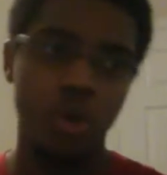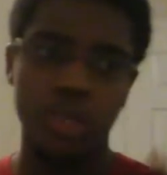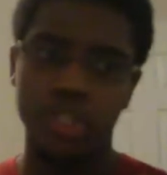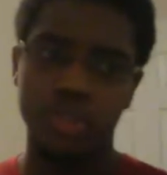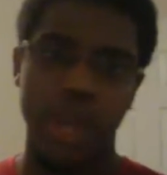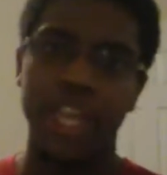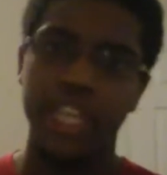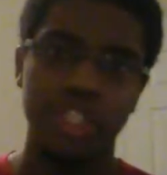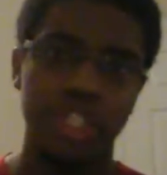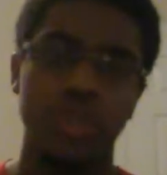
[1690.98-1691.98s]
or
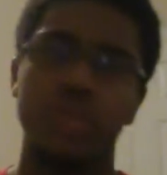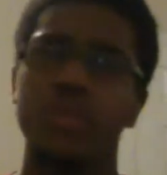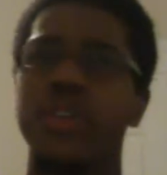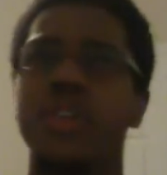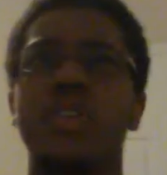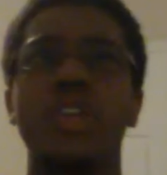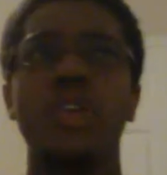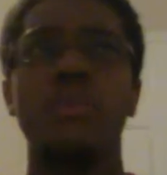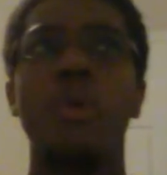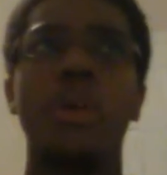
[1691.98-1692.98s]
Dragon Shield. Well,
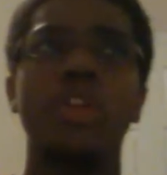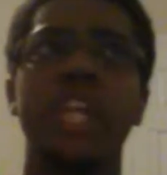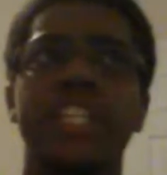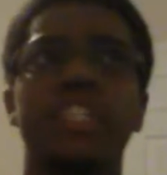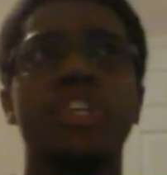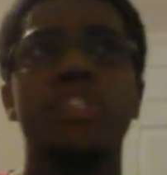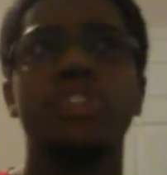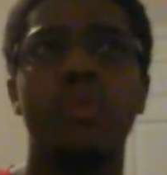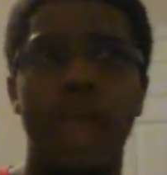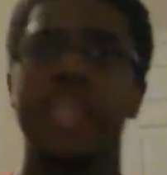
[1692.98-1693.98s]
more or less
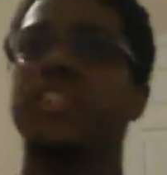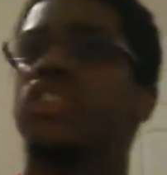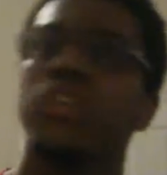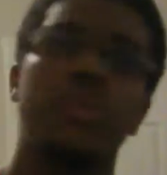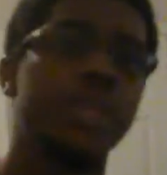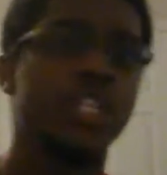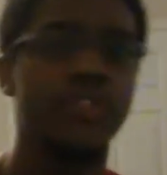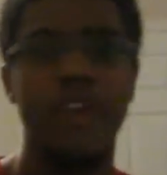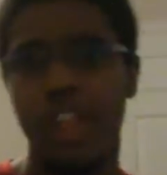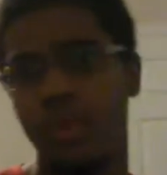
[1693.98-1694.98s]
Dragon Shield,
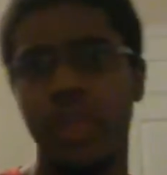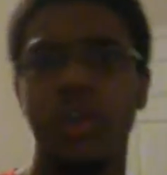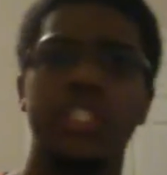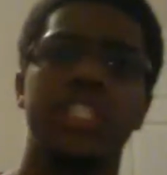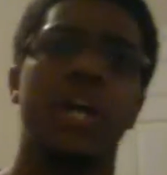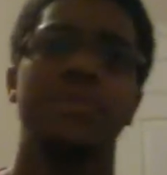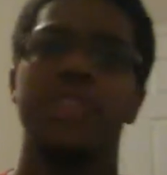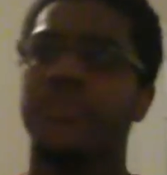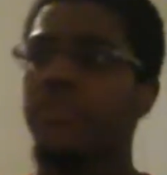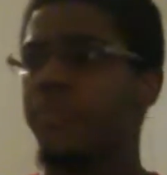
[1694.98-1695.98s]
because Following only stops
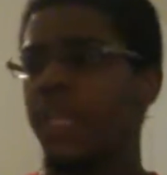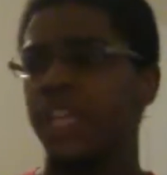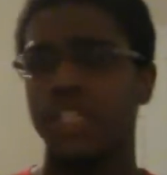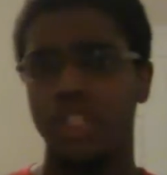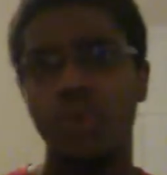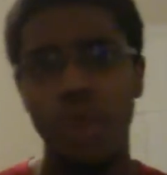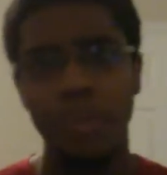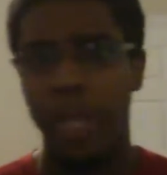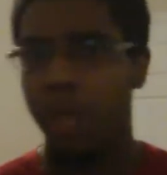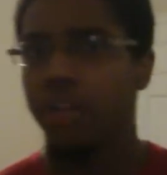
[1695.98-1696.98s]
it from being destroyed
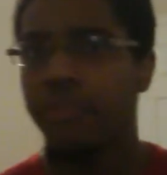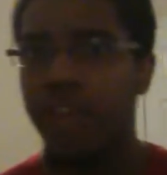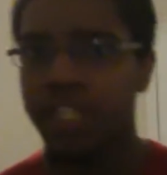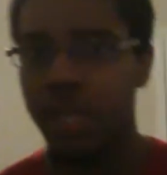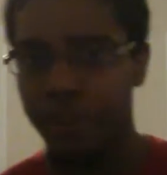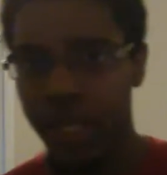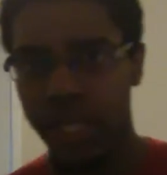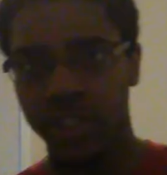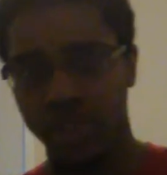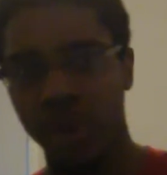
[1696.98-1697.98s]
by card effects and
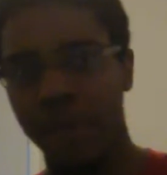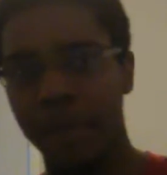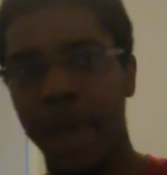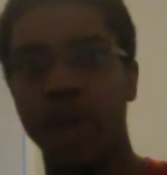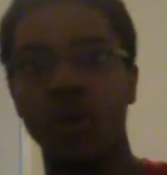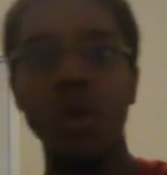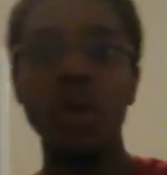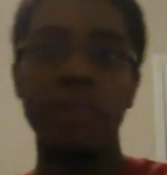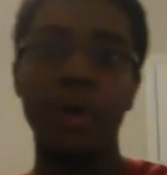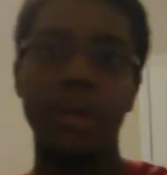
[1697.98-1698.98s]
being destroyed by battle.
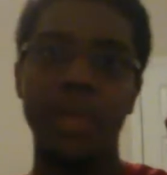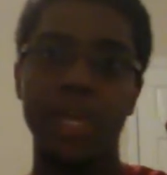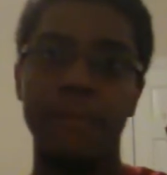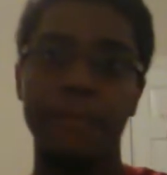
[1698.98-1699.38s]
But being